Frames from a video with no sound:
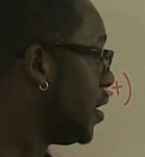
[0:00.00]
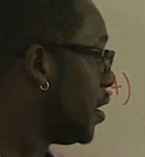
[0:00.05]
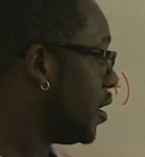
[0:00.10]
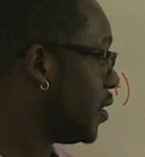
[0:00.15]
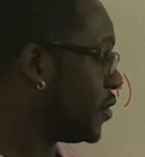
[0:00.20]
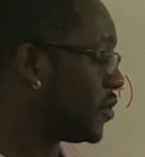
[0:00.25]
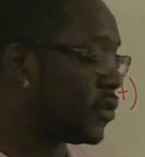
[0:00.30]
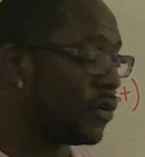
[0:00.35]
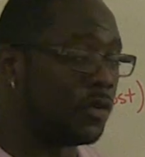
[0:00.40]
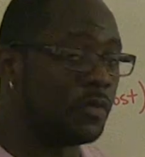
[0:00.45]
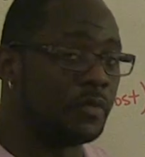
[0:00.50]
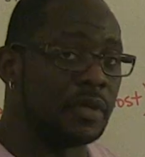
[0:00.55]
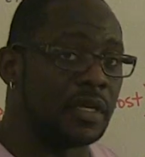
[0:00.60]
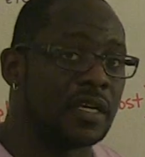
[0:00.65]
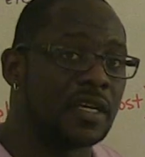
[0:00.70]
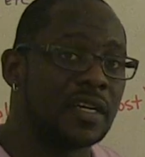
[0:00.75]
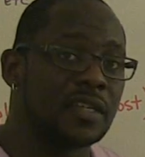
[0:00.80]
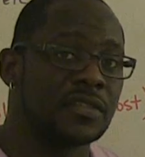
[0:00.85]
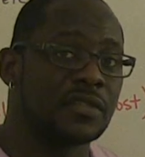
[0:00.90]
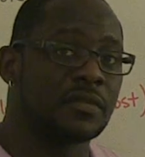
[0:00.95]
And so
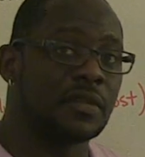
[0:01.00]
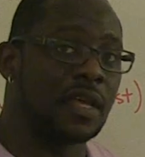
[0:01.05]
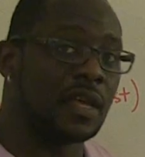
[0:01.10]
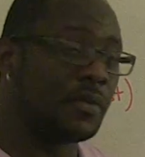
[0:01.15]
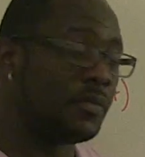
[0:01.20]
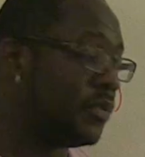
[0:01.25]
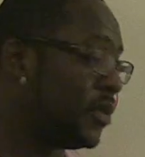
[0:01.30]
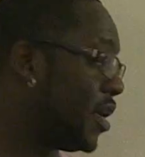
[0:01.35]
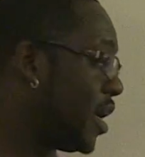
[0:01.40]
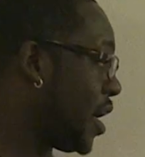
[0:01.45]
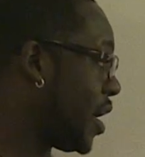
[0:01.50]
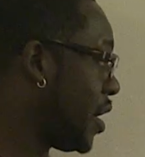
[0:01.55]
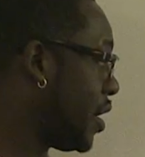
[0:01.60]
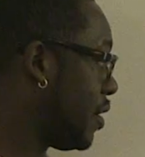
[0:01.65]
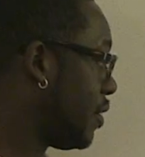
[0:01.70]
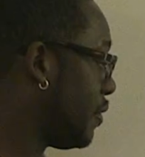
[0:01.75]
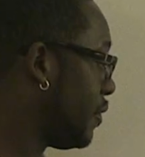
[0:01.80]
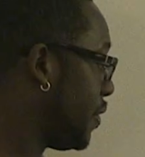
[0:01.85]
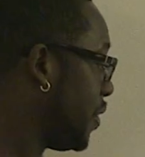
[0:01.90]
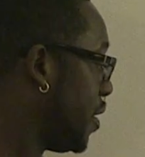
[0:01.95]
because of that, we
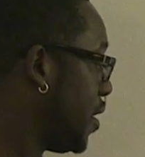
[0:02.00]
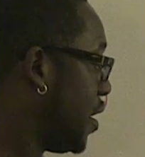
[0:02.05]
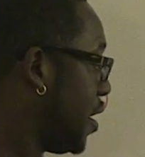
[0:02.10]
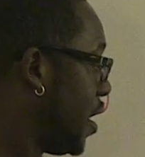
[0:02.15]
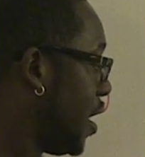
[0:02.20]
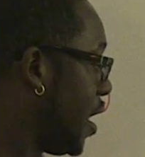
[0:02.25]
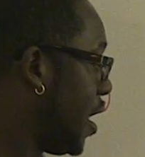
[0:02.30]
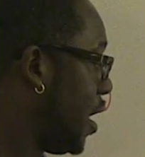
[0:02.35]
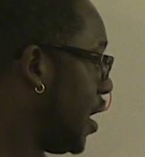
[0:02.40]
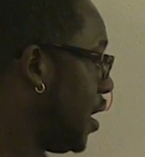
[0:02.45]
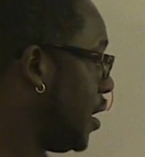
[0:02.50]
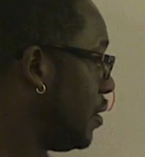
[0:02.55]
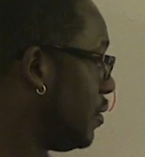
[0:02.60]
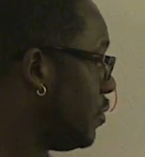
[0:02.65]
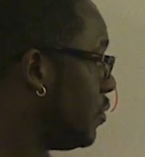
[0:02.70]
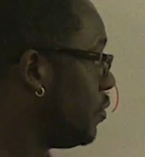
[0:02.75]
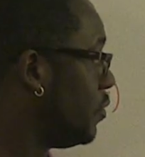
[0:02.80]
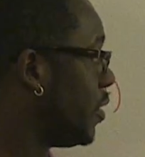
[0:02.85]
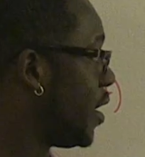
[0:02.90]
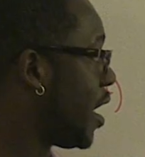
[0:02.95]
have
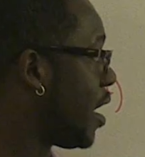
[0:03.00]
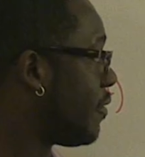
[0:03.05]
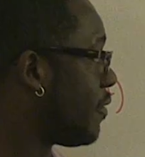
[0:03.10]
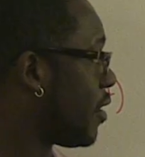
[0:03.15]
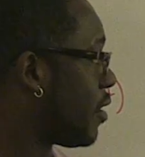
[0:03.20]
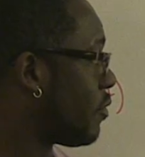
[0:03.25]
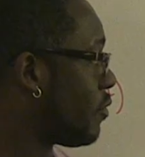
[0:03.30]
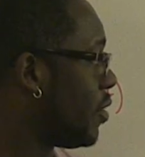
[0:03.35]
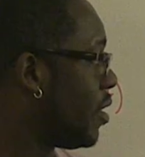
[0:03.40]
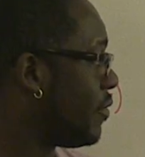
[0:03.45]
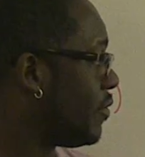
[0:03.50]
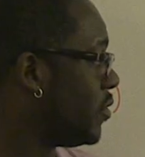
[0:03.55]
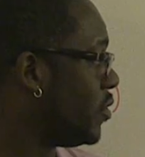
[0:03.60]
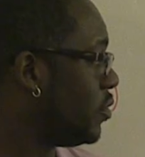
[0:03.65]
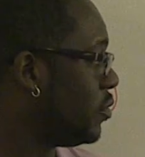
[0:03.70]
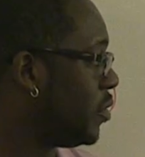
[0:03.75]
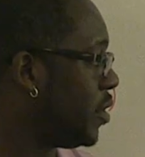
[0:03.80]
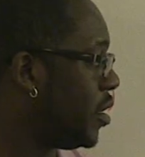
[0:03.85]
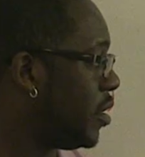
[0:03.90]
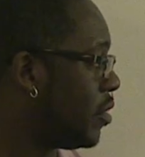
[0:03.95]
our
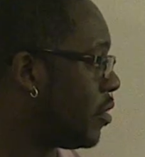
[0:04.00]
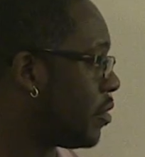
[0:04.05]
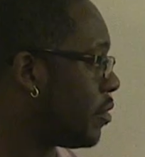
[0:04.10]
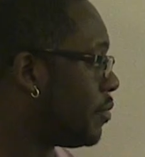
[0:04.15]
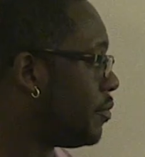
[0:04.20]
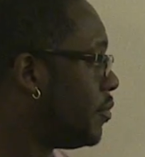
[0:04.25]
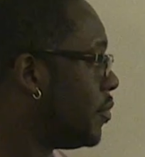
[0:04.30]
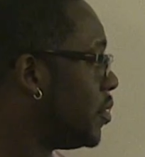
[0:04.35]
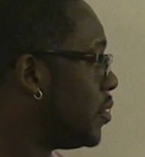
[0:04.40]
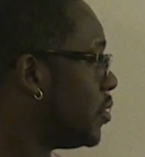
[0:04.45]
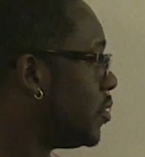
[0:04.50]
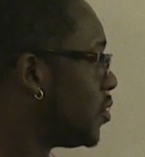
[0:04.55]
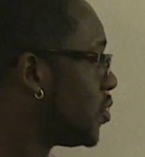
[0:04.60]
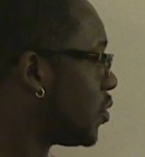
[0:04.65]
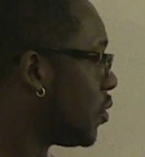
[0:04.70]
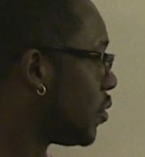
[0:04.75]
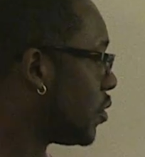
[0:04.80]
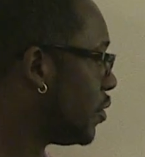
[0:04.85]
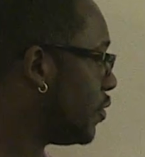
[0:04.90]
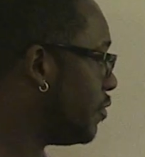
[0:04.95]
revenue here
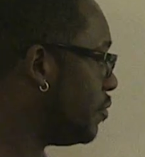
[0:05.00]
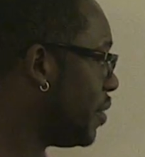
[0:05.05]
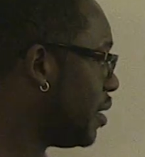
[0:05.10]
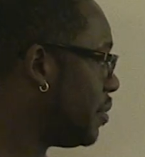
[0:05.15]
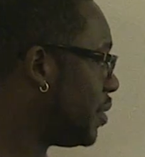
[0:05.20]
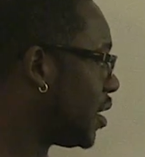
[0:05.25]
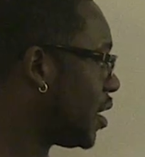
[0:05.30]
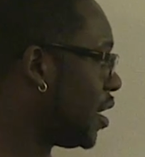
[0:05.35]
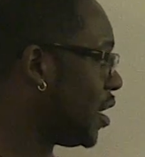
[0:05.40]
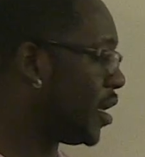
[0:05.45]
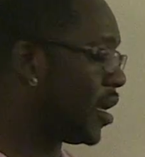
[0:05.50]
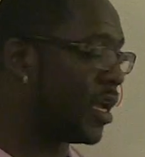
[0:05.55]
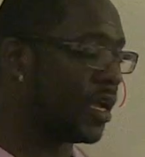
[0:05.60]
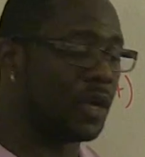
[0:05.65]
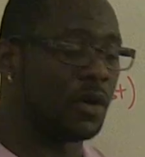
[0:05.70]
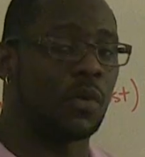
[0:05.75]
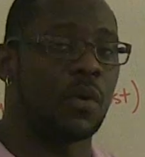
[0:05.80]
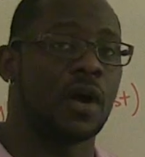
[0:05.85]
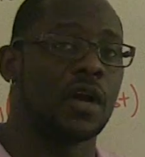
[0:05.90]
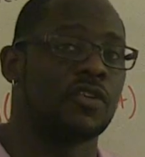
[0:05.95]
sort of mimicking a
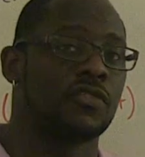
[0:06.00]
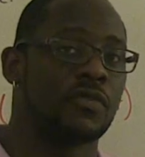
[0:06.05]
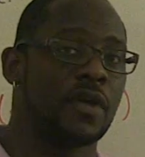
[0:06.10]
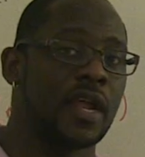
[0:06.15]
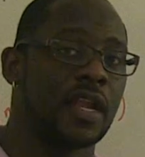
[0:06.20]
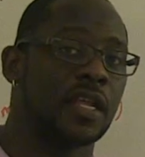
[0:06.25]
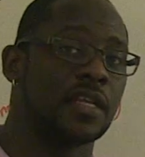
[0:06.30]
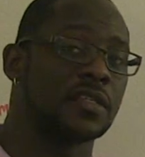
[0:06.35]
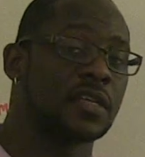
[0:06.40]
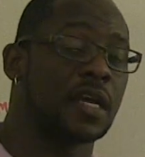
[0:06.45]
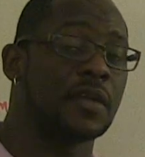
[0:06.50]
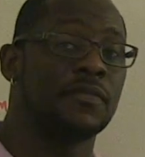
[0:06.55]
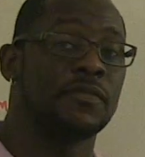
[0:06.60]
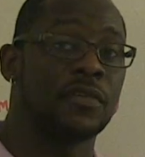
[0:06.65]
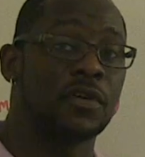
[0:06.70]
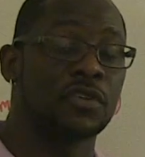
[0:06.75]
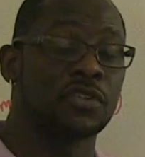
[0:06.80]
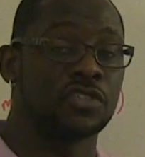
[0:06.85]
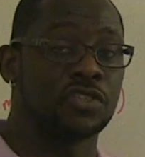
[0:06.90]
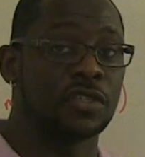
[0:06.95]
quadratic type
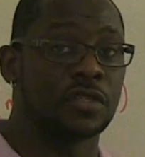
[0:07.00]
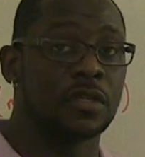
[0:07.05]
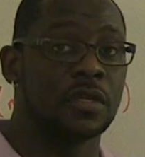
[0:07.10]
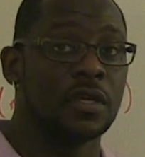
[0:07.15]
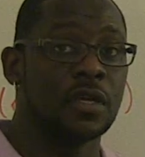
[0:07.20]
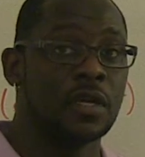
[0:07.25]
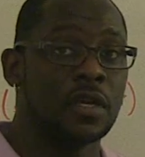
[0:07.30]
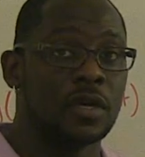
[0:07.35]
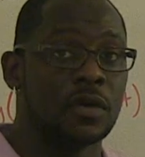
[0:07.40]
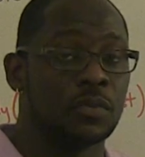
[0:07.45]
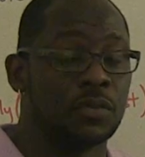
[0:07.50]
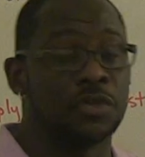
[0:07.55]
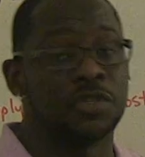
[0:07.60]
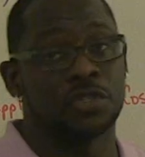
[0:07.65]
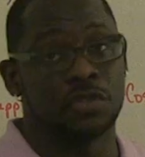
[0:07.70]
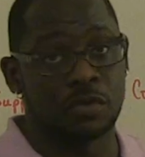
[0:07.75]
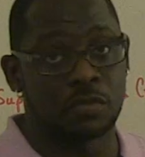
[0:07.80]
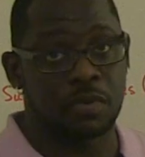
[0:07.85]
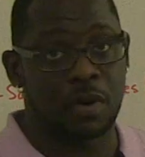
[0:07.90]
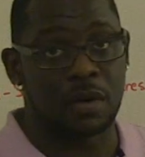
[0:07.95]
function, which
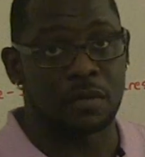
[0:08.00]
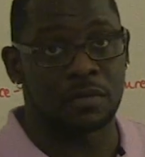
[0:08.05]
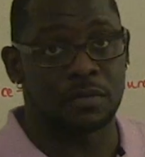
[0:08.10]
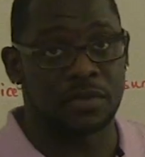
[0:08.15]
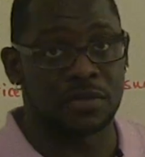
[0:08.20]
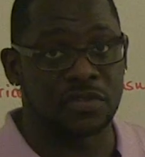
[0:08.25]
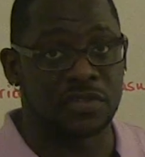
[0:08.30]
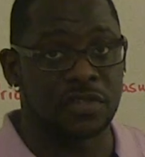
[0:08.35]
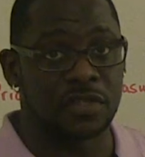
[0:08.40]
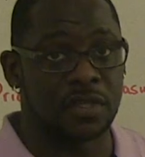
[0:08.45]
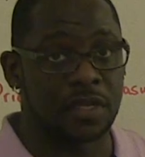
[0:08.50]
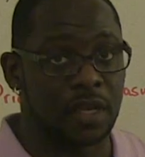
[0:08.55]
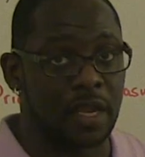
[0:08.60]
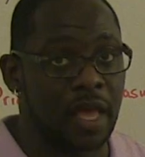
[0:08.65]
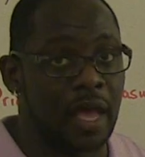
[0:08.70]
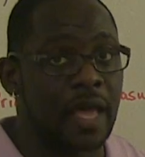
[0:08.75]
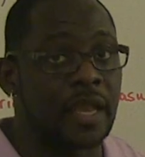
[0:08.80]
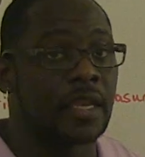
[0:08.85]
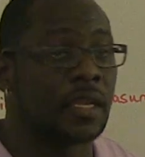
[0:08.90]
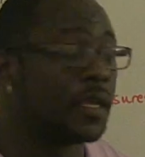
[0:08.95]
you'll probably see a
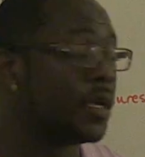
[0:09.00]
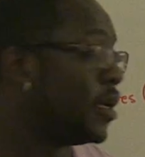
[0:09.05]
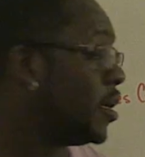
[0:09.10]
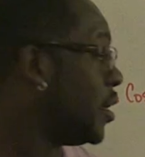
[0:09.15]
lot.